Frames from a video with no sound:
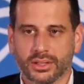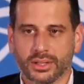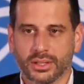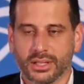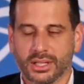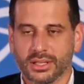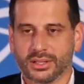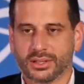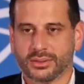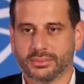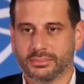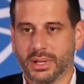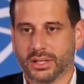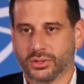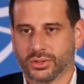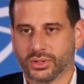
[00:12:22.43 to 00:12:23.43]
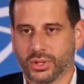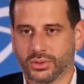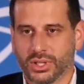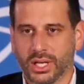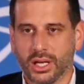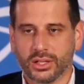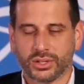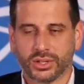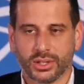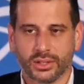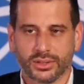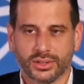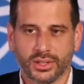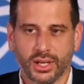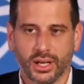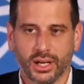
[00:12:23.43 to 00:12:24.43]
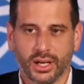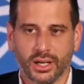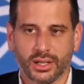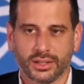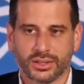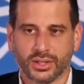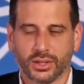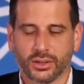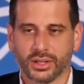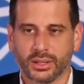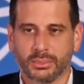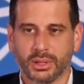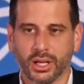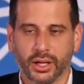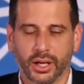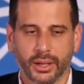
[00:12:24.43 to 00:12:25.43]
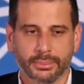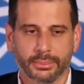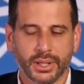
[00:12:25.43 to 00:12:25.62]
these major associations has certainly been up.